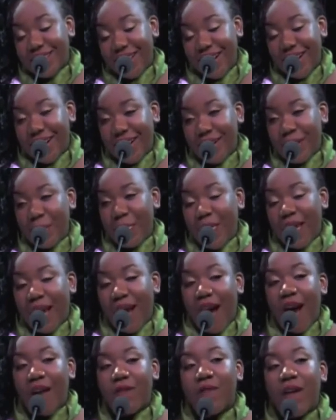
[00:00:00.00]
her,
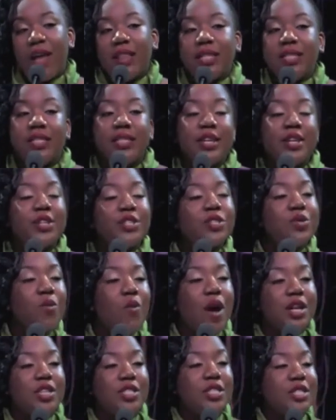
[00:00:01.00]
I volunteered to
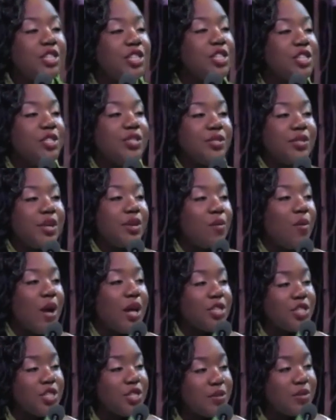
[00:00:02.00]
watch the children
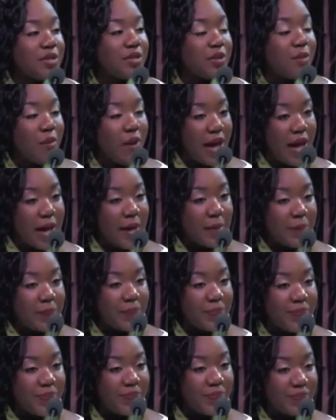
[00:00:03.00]
while she was away.
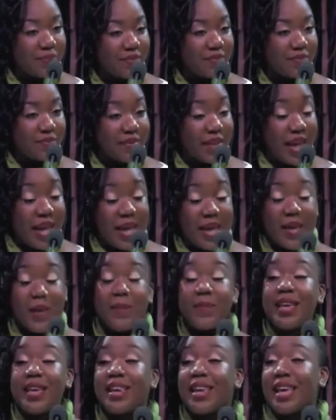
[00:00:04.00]

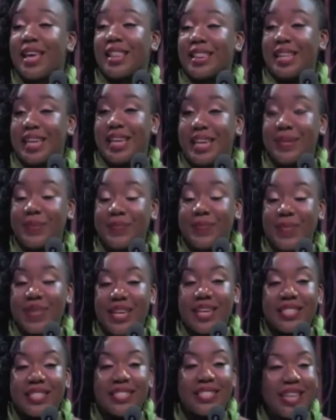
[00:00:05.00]
Immediately,
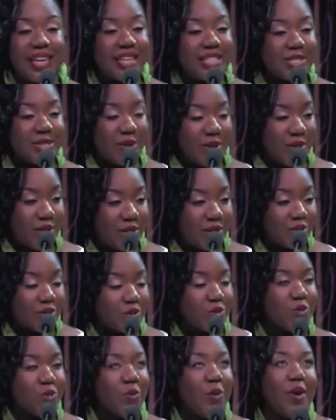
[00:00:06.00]
6 girls
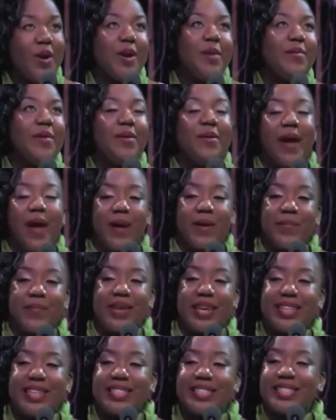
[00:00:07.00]
swarmed around
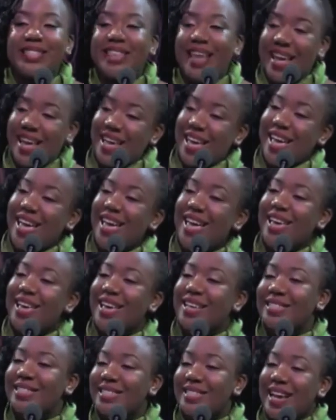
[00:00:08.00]
me, singing
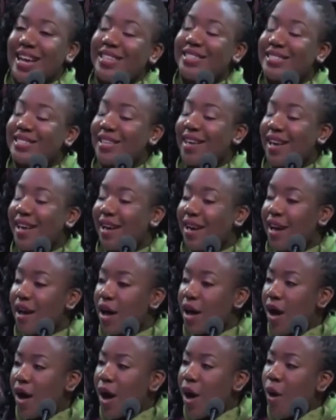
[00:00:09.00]
and dancing.
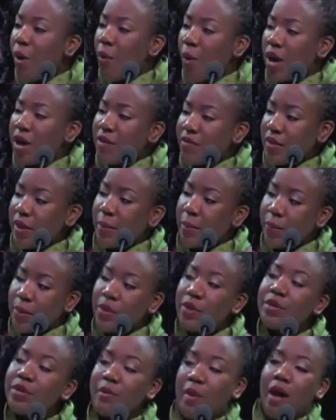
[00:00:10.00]
One of them
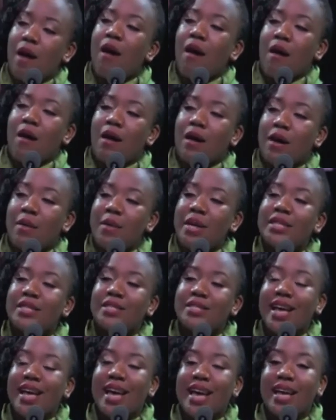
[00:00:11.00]
pulled my arm and
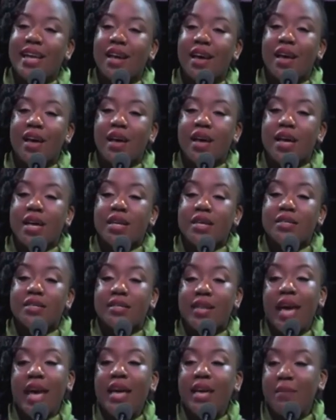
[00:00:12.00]
said,
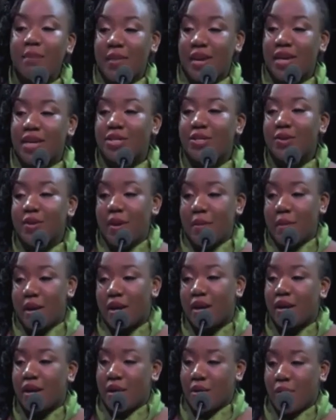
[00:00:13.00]
"Take me to
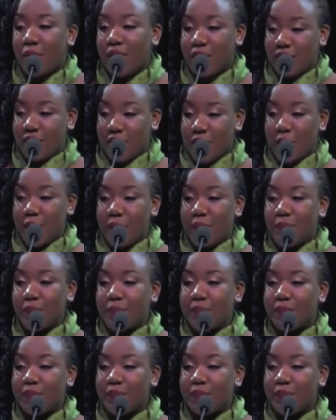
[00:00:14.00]
America with you.